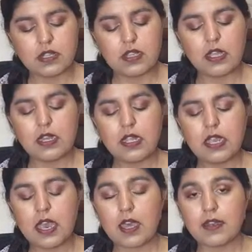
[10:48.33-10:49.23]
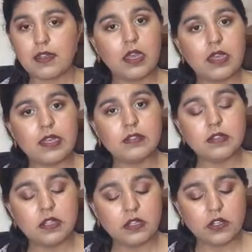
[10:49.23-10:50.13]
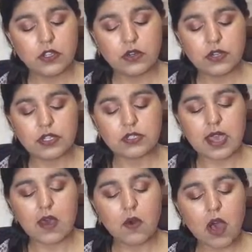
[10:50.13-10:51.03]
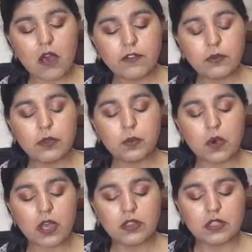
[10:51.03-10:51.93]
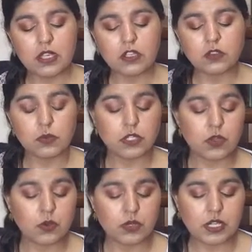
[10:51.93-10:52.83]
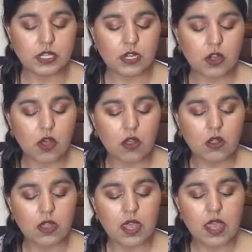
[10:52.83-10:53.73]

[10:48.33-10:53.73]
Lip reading: Then he added, "Isn't it curious how often we want things we don't need at all,